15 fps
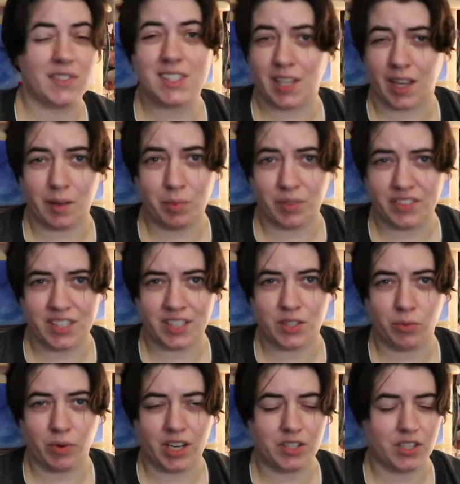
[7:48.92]
type of
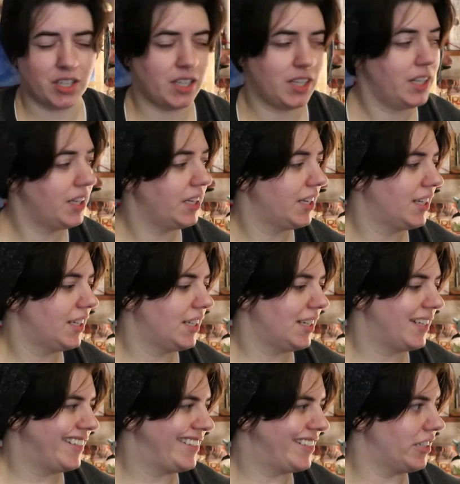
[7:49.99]
situation.
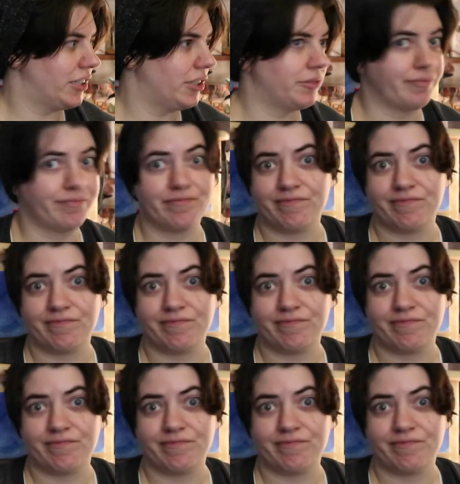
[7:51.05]
So,